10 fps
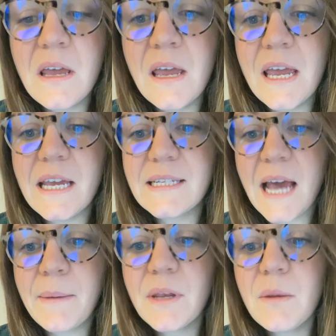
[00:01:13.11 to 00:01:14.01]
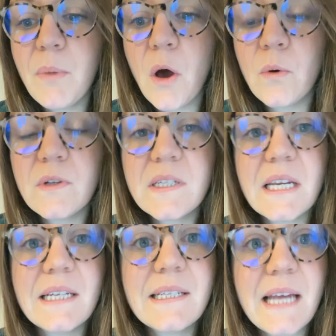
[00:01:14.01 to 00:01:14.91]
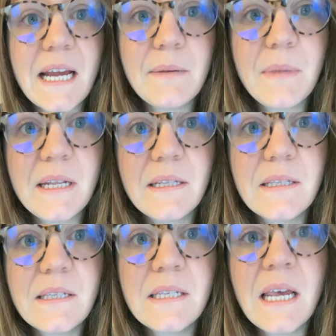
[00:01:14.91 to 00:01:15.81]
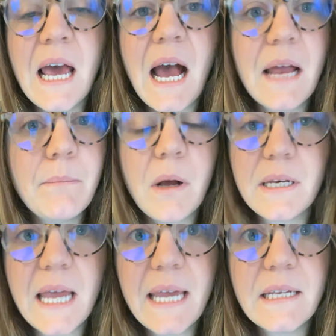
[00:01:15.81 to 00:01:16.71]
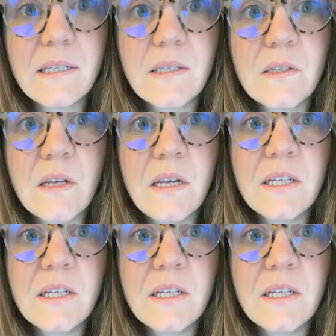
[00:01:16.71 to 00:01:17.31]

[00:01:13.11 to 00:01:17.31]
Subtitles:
Is I'm going to post assignments on Mondays.